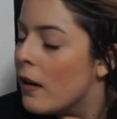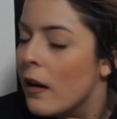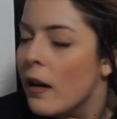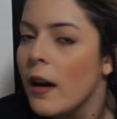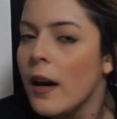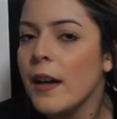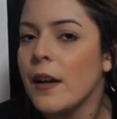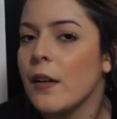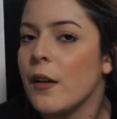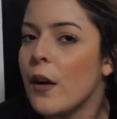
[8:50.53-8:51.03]

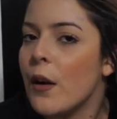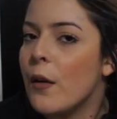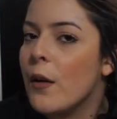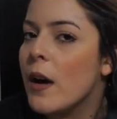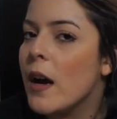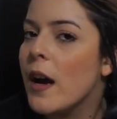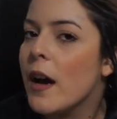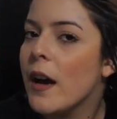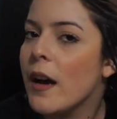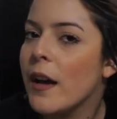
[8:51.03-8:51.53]
I don't know.
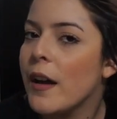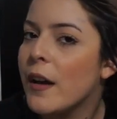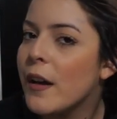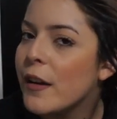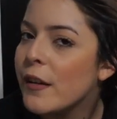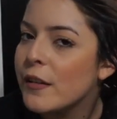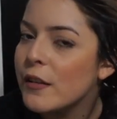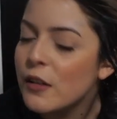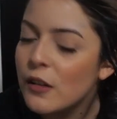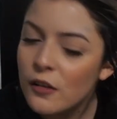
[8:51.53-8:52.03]

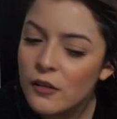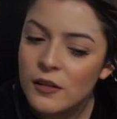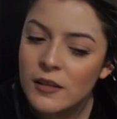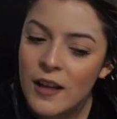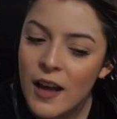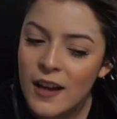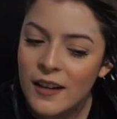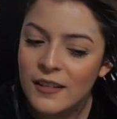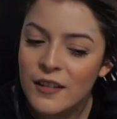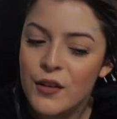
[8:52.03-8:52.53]
There are a
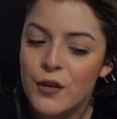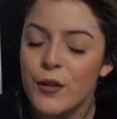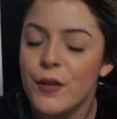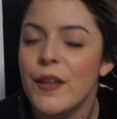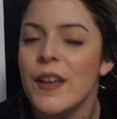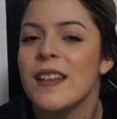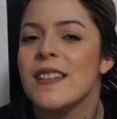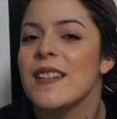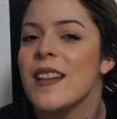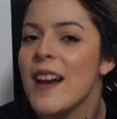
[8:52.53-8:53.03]
lot of little
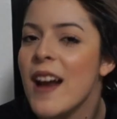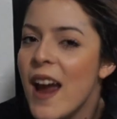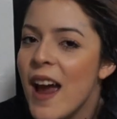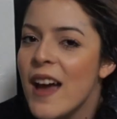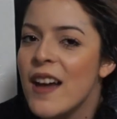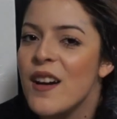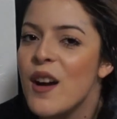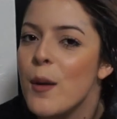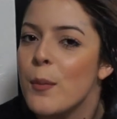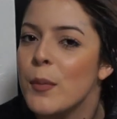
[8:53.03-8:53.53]
things that
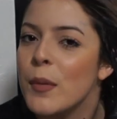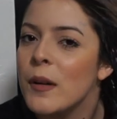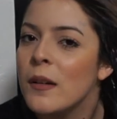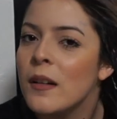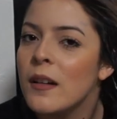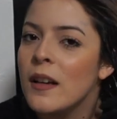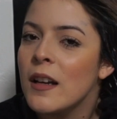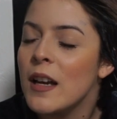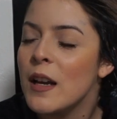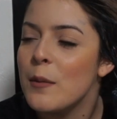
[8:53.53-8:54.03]
add up
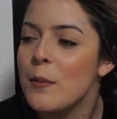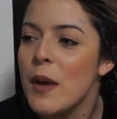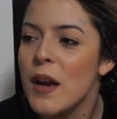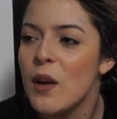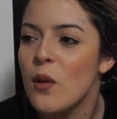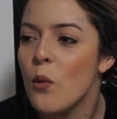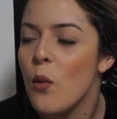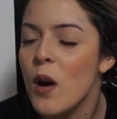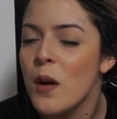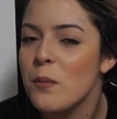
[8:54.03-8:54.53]
and
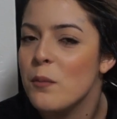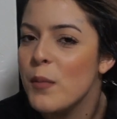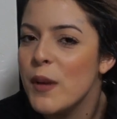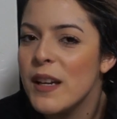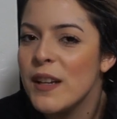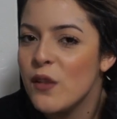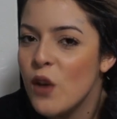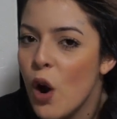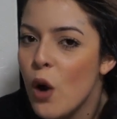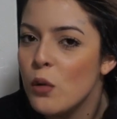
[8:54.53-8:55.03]
make one
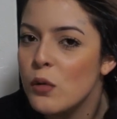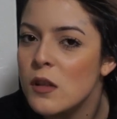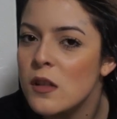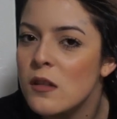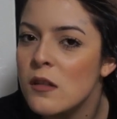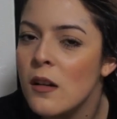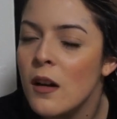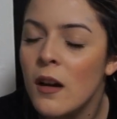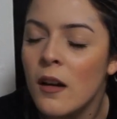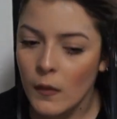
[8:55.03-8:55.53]
big
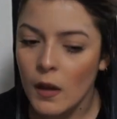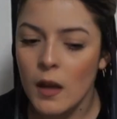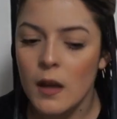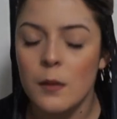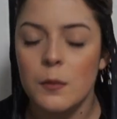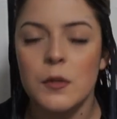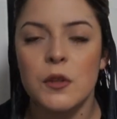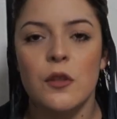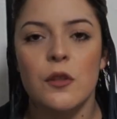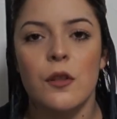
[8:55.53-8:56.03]
ghost. And
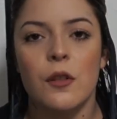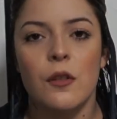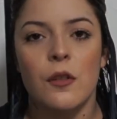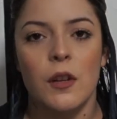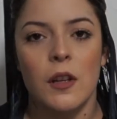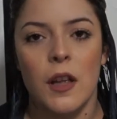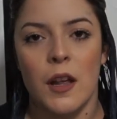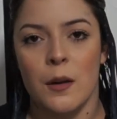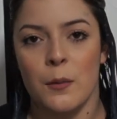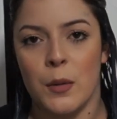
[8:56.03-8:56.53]
I'm sure there
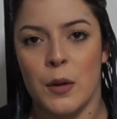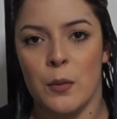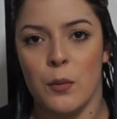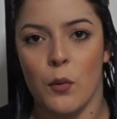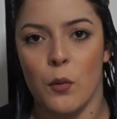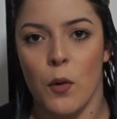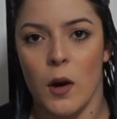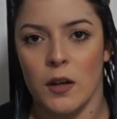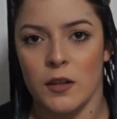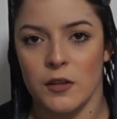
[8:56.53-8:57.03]
are a lot of
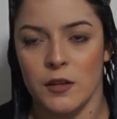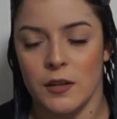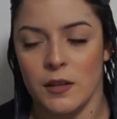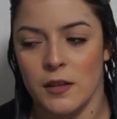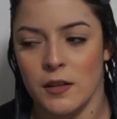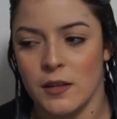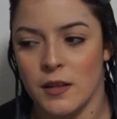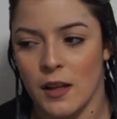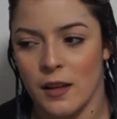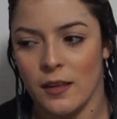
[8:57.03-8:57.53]
people watching
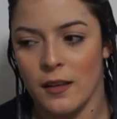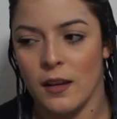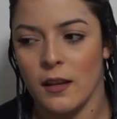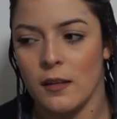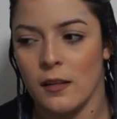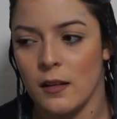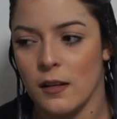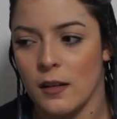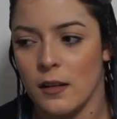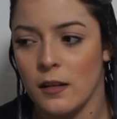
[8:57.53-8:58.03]
this that think
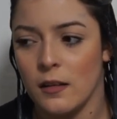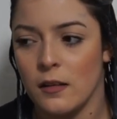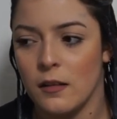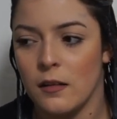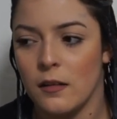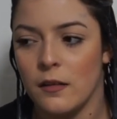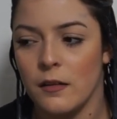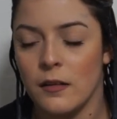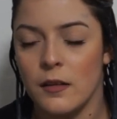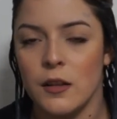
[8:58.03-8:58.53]
they
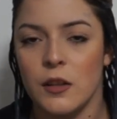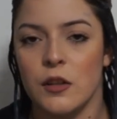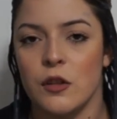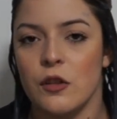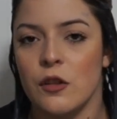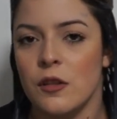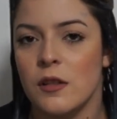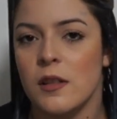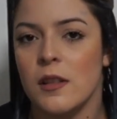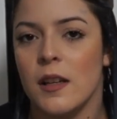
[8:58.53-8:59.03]
could
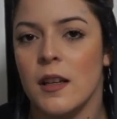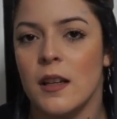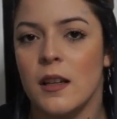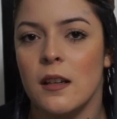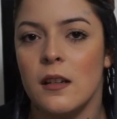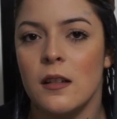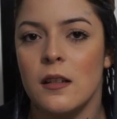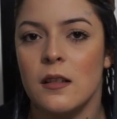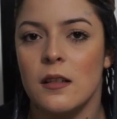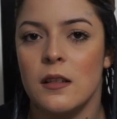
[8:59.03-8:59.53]
just
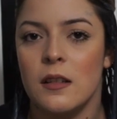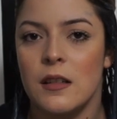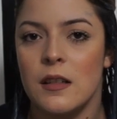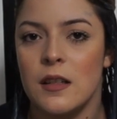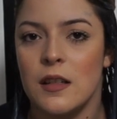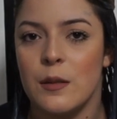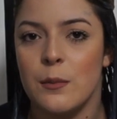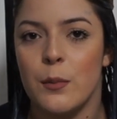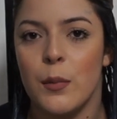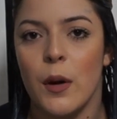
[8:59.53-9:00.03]
like
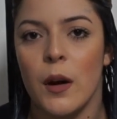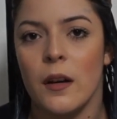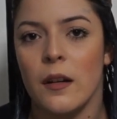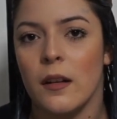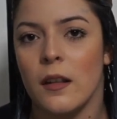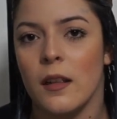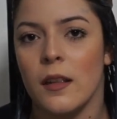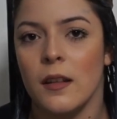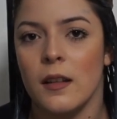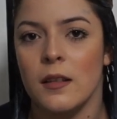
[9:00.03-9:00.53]

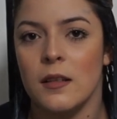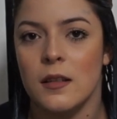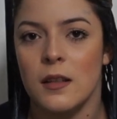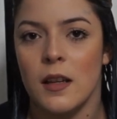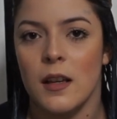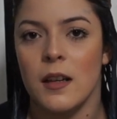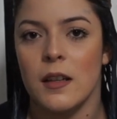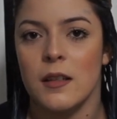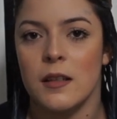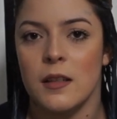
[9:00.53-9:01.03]
debunk these
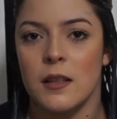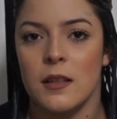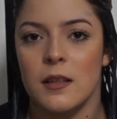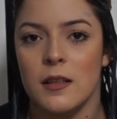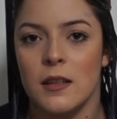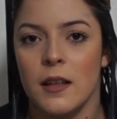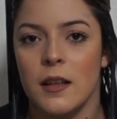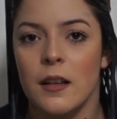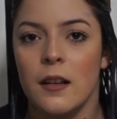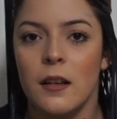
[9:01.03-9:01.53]
things and
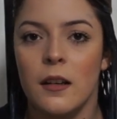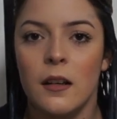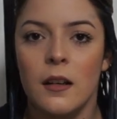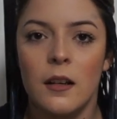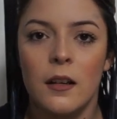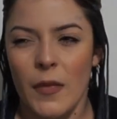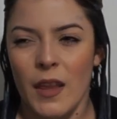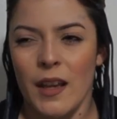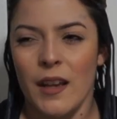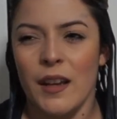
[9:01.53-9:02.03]
it's like,
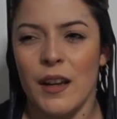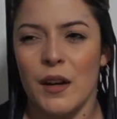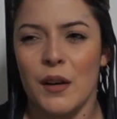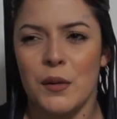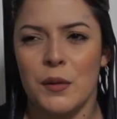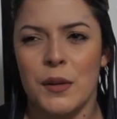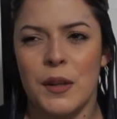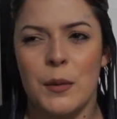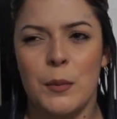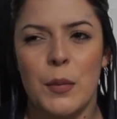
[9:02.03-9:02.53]
like I
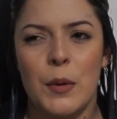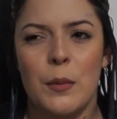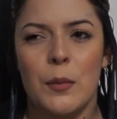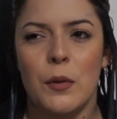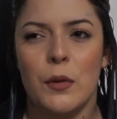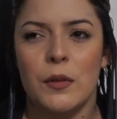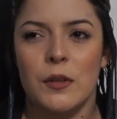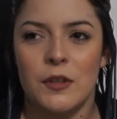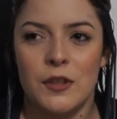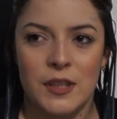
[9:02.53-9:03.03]
don't think
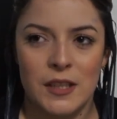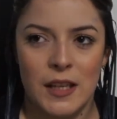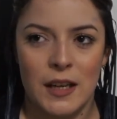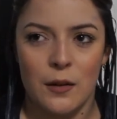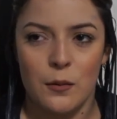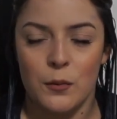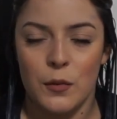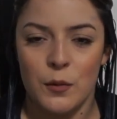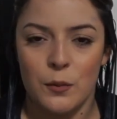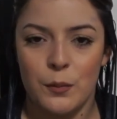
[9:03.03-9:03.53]
people
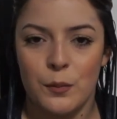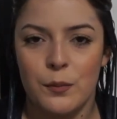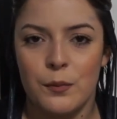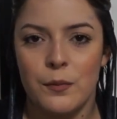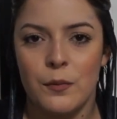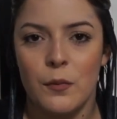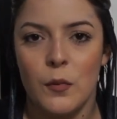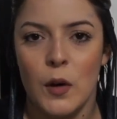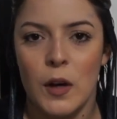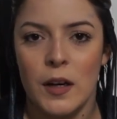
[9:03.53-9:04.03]
understand when
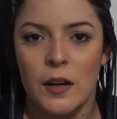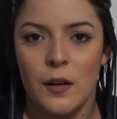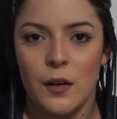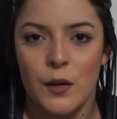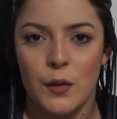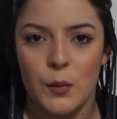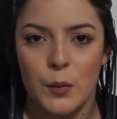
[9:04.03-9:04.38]
when other